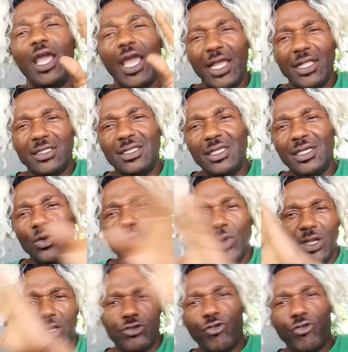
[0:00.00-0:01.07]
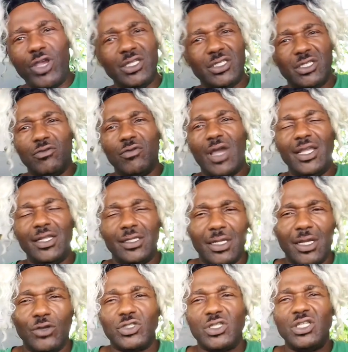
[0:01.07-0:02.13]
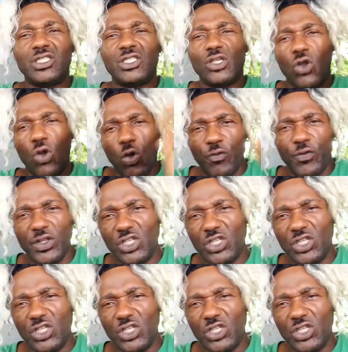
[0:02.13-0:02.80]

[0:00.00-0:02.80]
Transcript: Antigua went crazy right now. Since the COVID